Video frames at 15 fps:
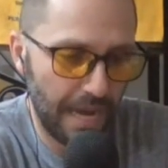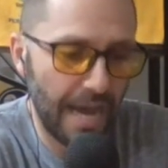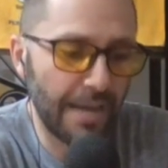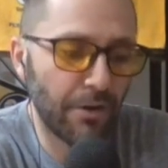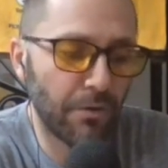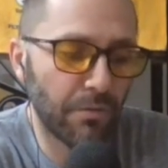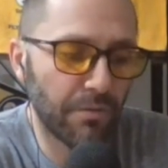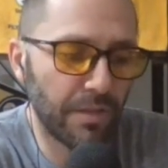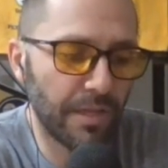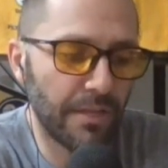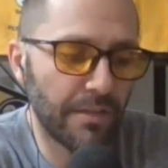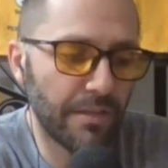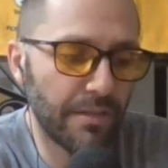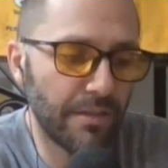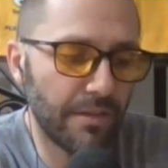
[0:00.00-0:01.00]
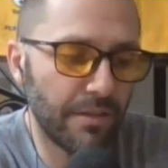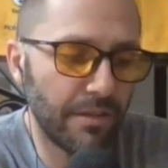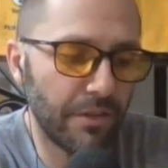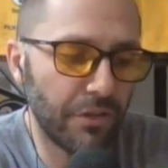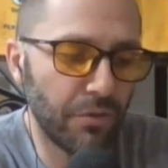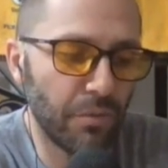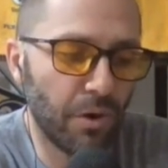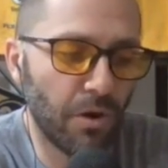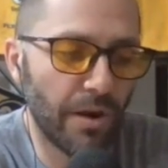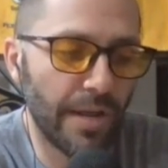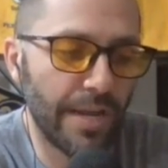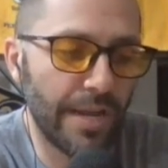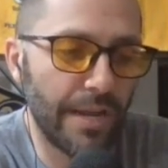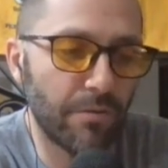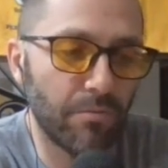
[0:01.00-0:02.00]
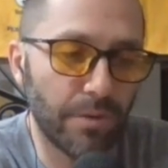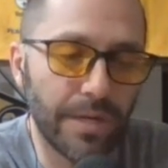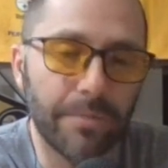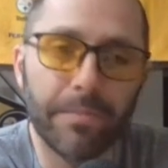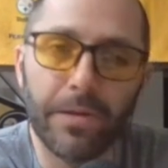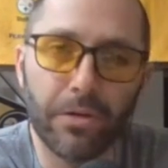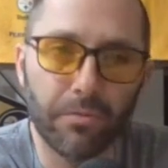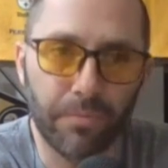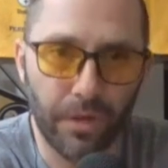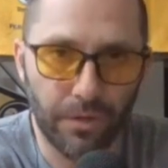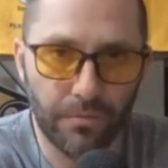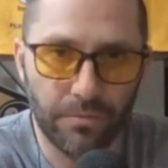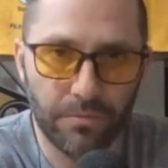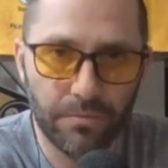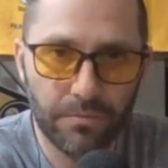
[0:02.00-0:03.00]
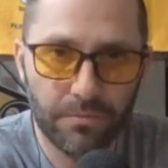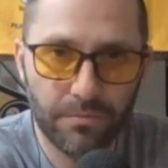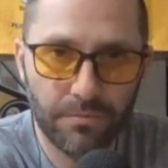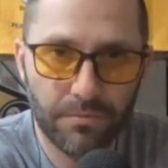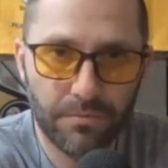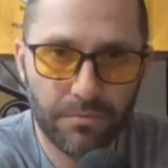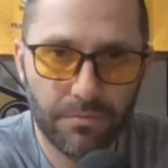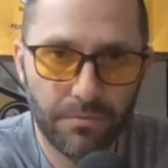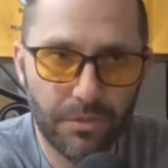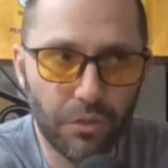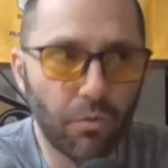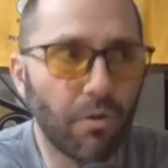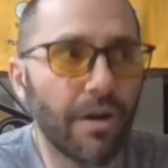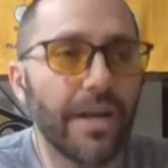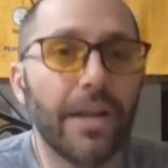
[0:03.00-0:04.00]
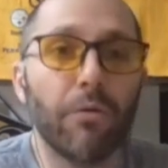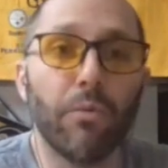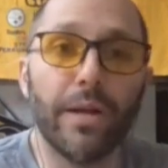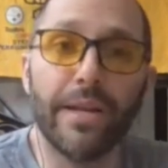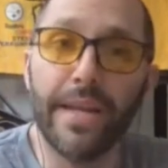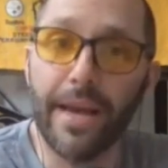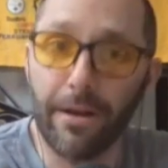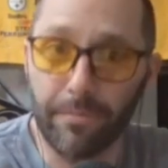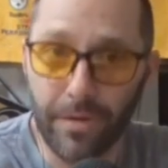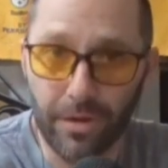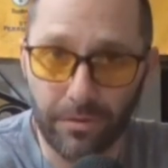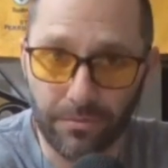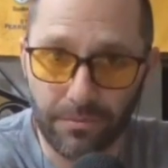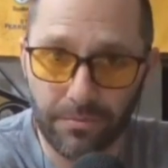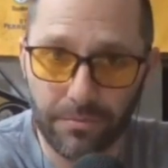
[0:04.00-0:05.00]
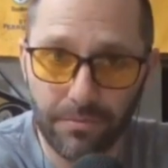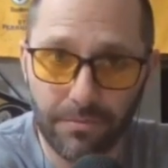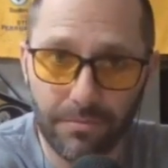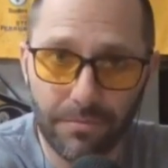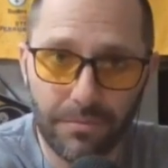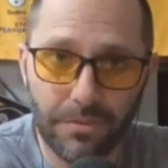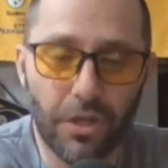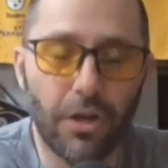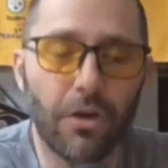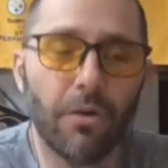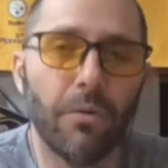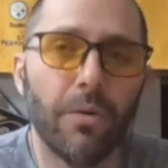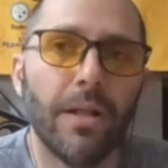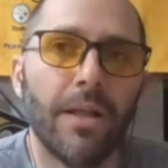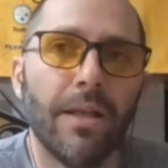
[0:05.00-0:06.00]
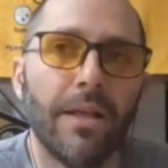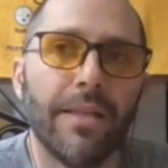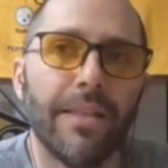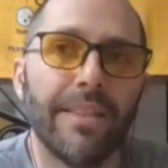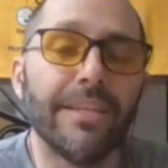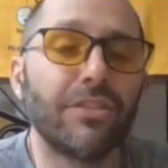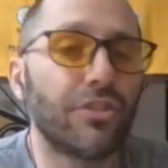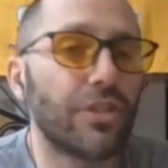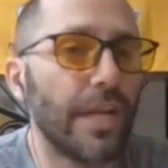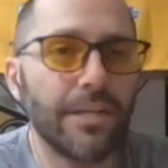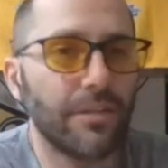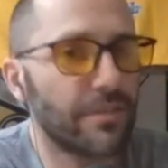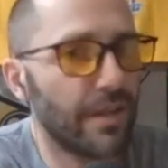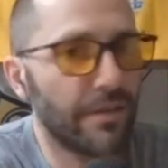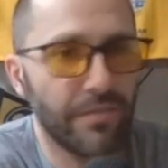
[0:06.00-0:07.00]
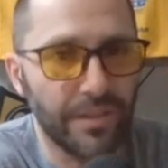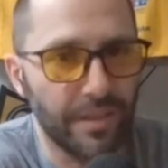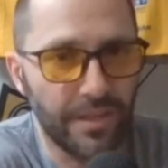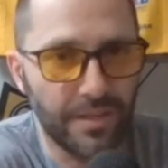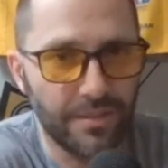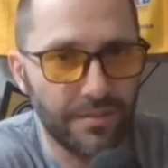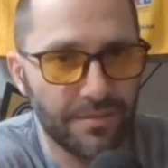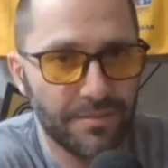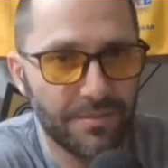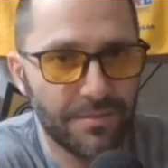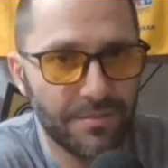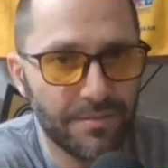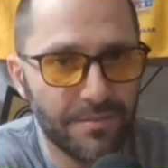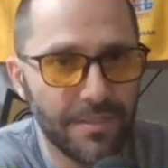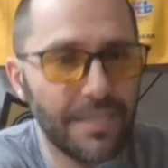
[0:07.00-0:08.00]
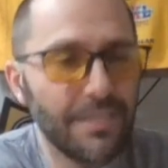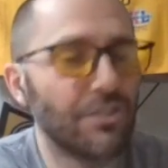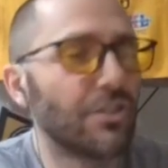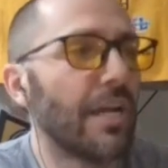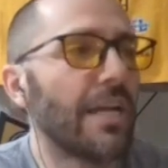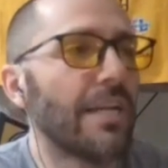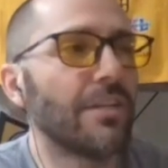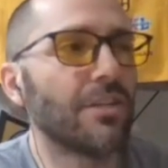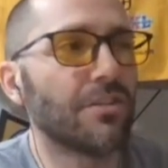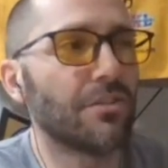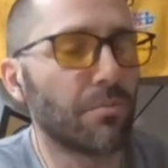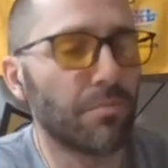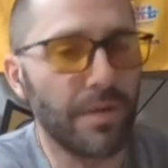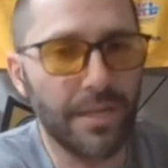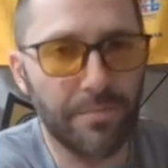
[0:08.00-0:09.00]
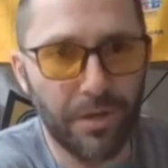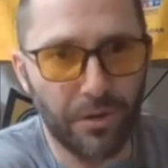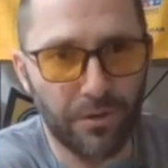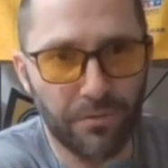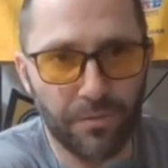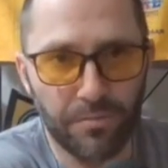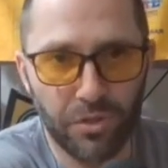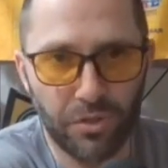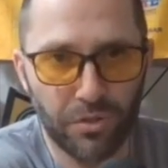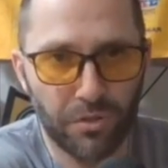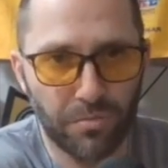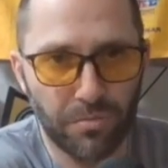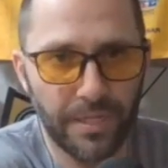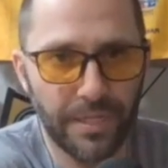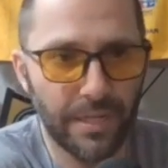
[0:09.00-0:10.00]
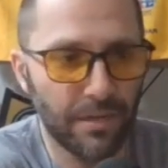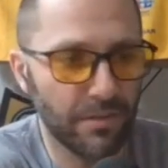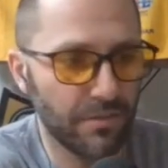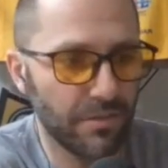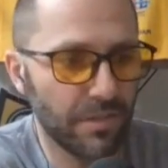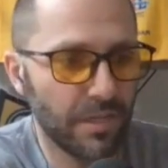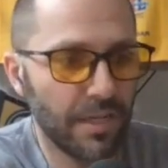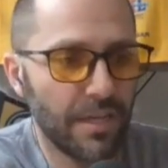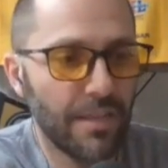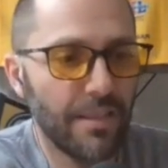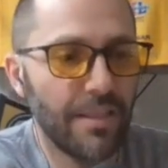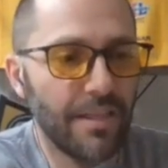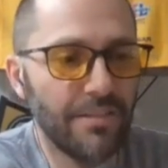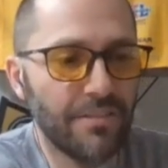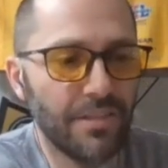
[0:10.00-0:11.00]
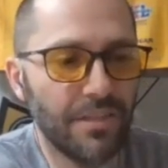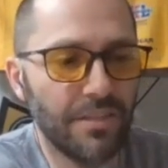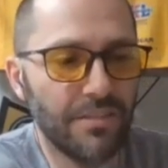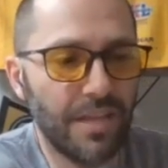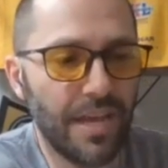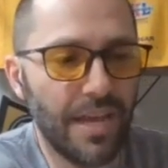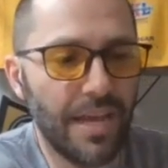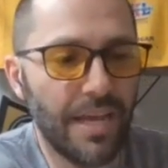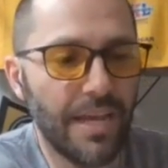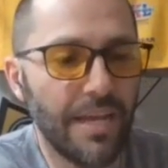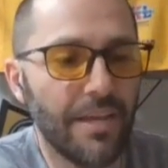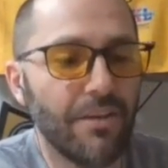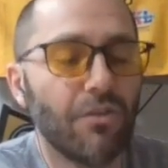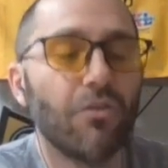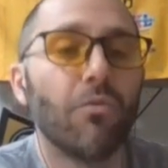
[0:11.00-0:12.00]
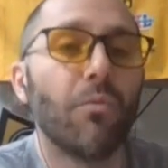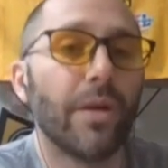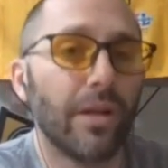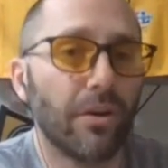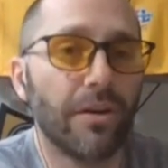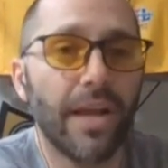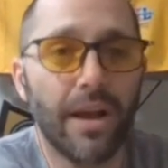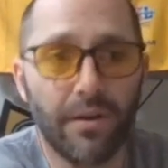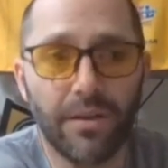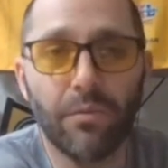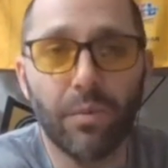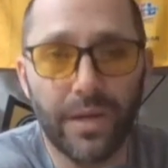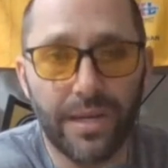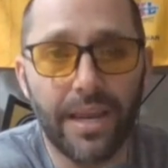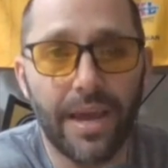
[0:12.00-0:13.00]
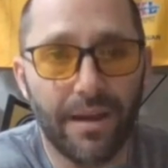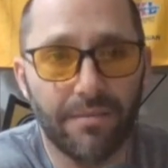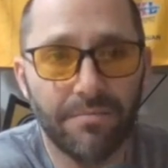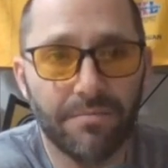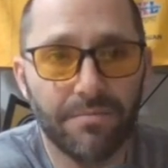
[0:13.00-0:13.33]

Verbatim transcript: I don't think you are in a rebuild mode. You are in a win now mode. So this changes everything. This changes the rebuild from two to three years. This is a, we are now in win now.